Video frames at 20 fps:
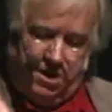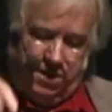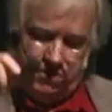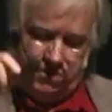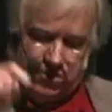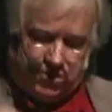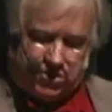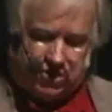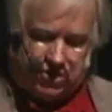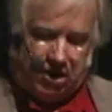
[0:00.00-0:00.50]

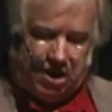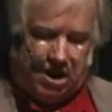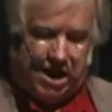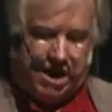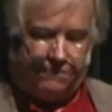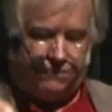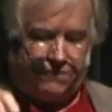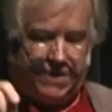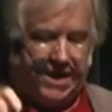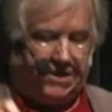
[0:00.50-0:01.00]
This
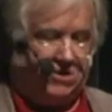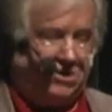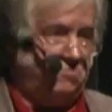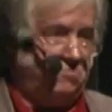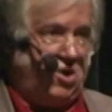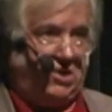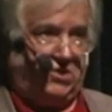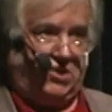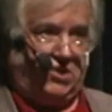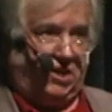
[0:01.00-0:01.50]
guy, Frank De
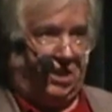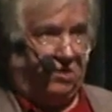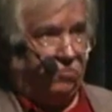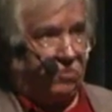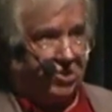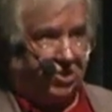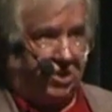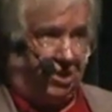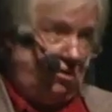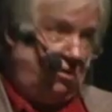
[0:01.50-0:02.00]
Martini,
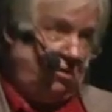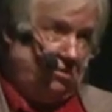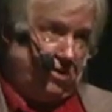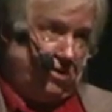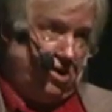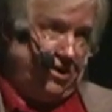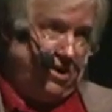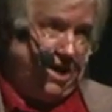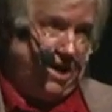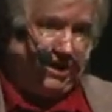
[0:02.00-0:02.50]
was killed
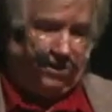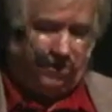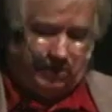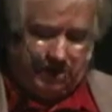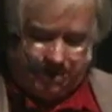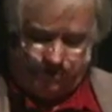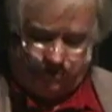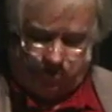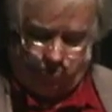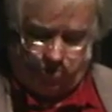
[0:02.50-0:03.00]
on 9
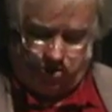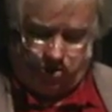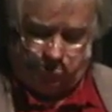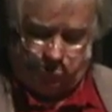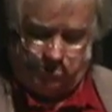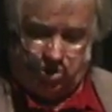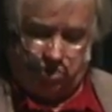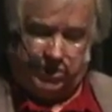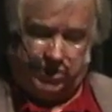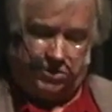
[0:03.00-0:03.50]
11 when the
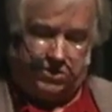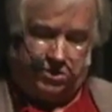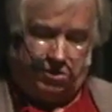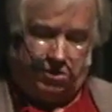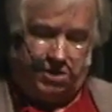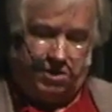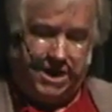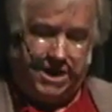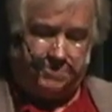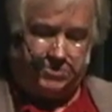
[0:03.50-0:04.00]
buildings
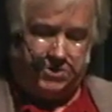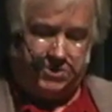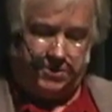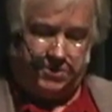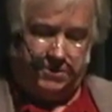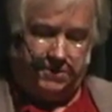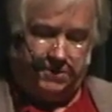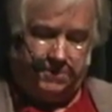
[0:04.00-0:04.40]
collapsed.